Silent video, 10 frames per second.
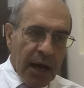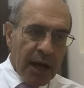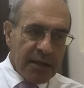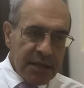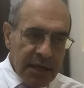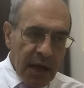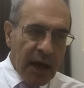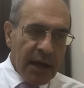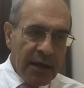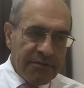I think
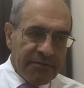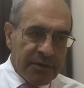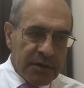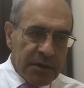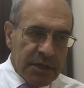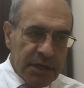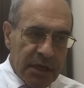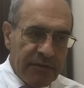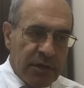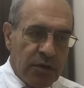I have
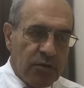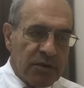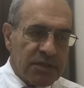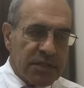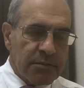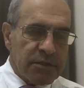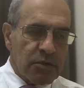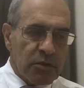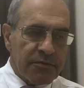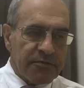given you some
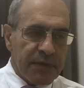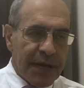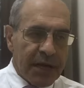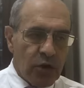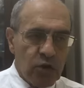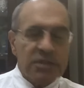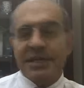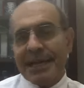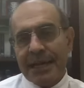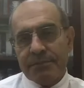sort of a
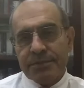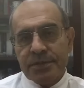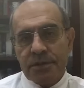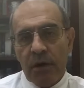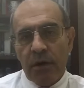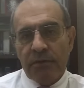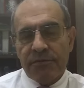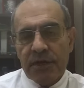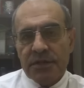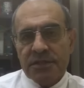good glimpse
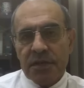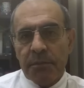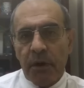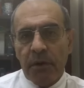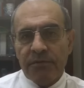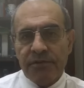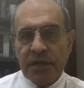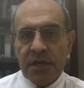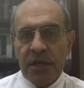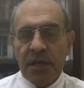of some of
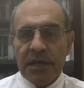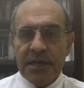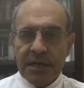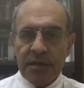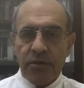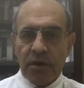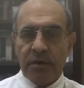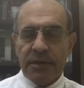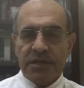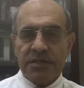the legal
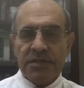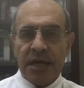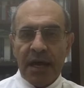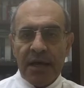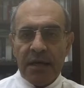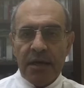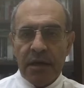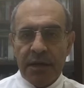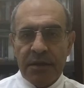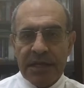documents
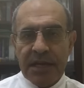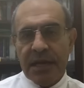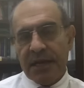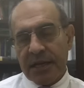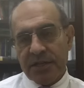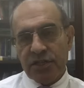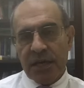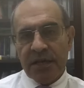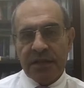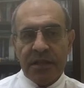and the legal English
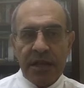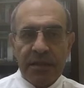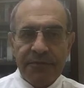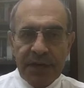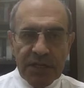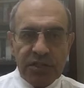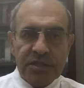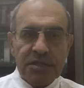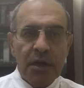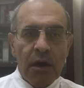and the
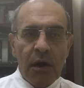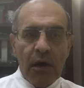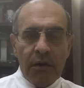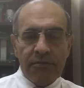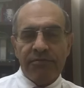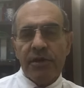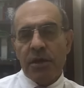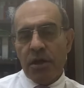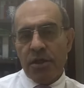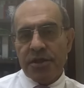features of
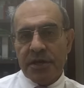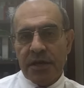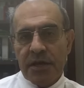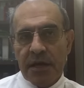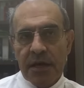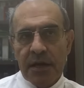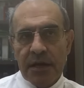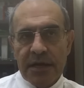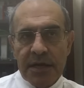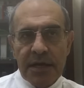the
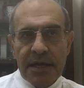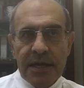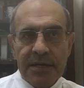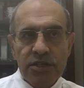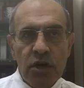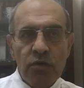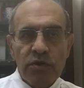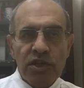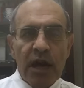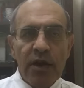legal English,
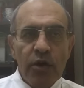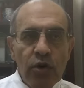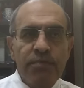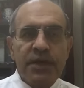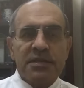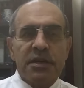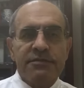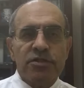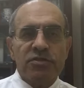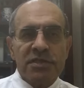which I hope that
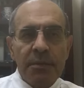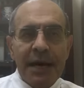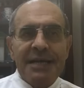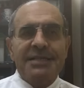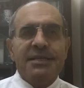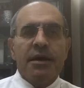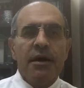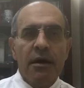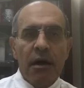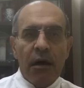gives you some
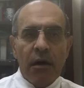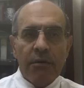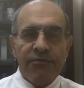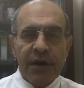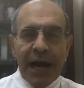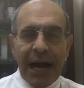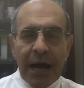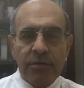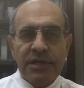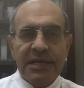idea of
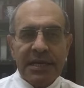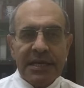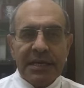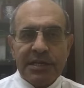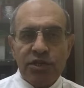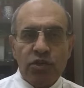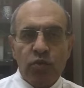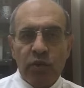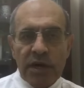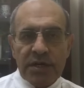how the legal
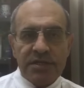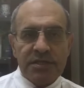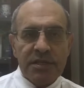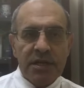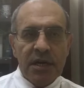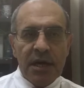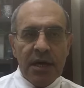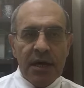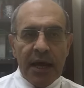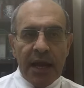English works
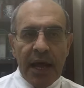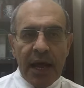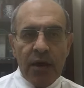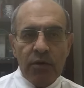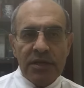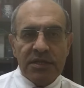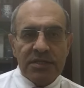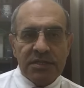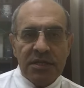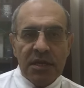and how it
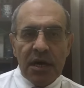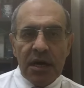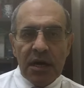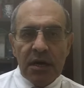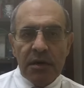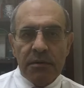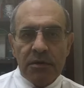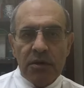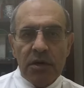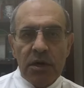is,
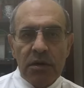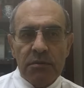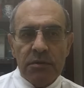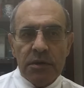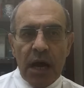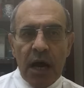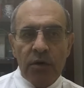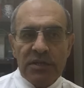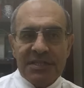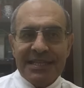
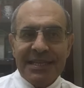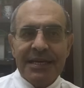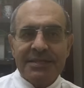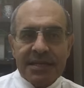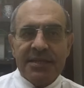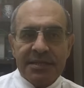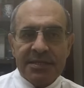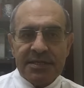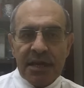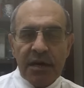how its legal
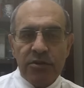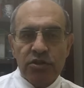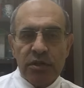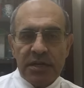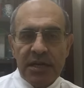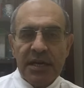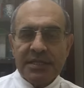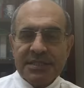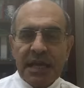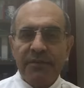sentences are usually
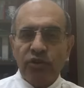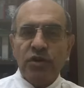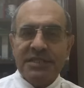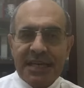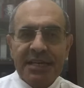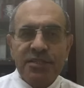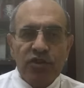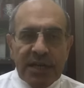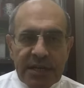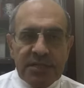self-contained
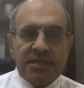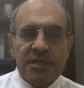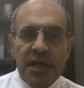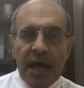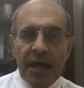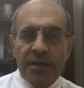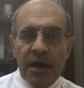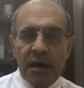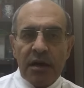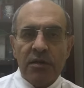units, and they
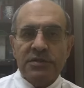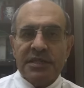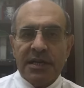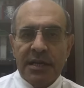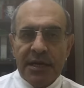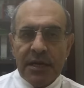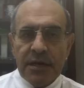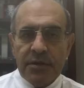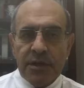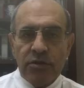are closely,
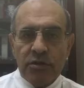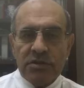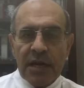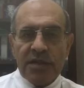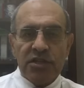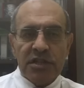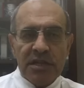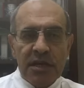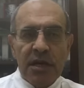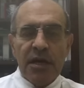they don't
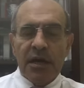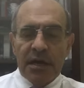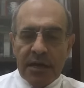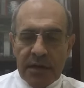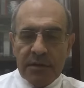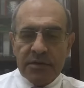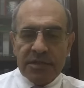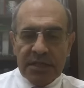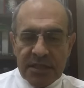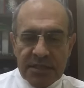actually,
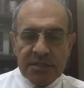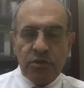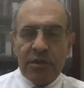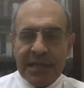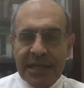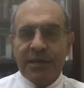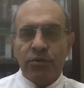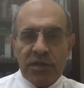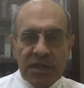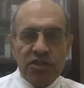sentences don't
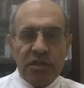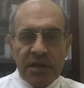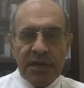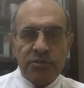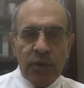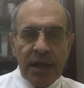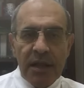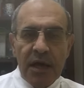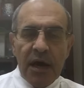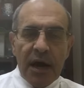link with each other as
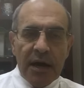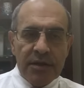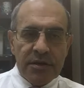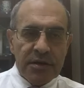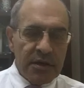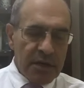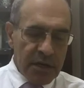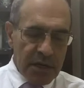well either